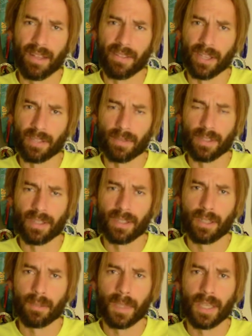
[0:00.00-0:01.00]
Thanks for
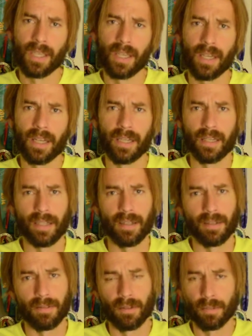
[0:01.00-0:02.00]
listening to me.
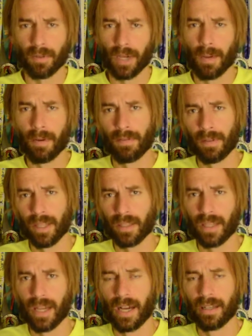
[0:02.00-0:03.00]
Subscribe if you like
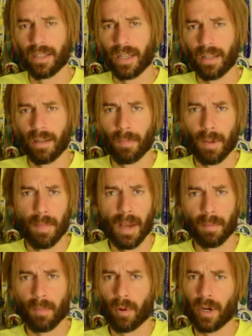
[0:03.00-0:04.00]
the content. I'll be
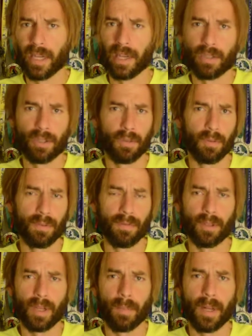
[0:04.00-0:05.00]
back more. I got a shoe
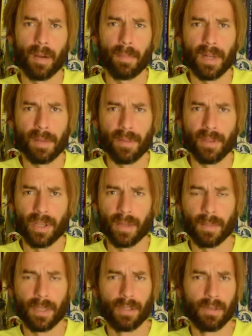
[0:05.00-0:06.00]
review coming up, and I think
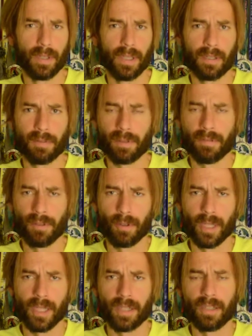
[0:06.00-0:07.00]
I'm going to do another review
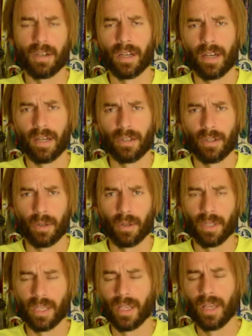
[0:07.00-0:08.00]
here
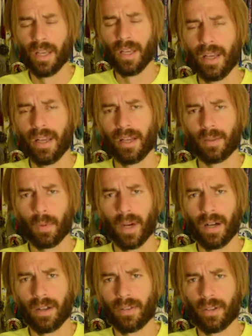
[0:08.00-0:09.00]
shortly as
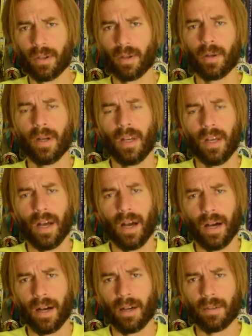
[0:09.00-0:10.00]
well. So
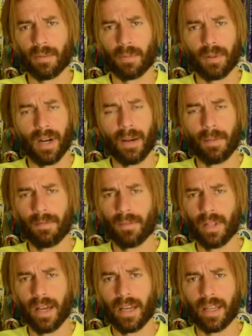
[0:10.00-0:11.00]
subscribe if
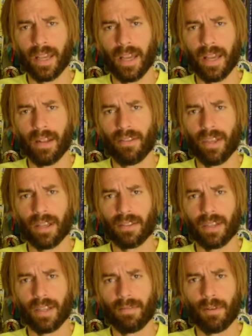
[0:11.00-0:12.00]
you like, and thanks
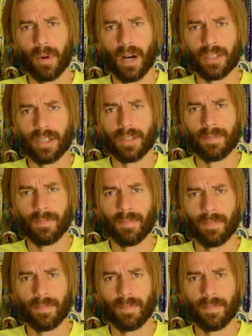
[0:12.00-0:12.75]
again for watching.